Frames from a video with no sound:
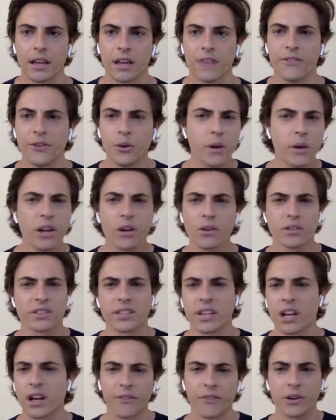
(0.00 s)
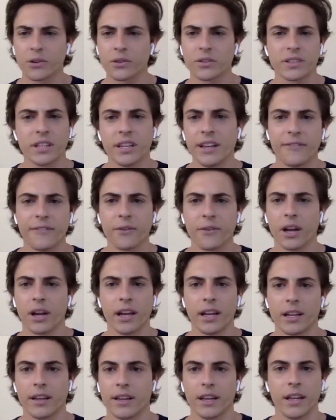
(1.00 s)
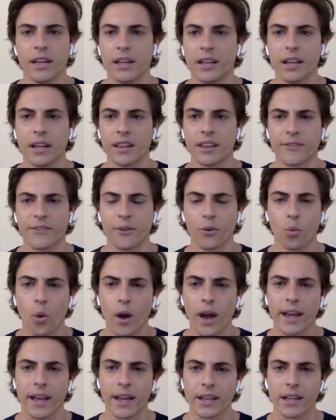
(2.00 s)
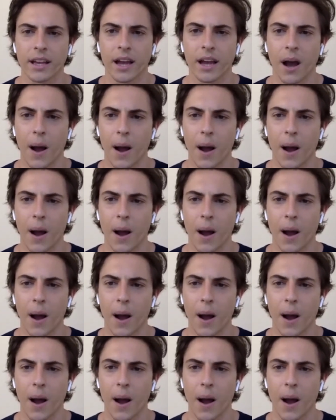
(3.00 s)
doing herself and her city in a different way.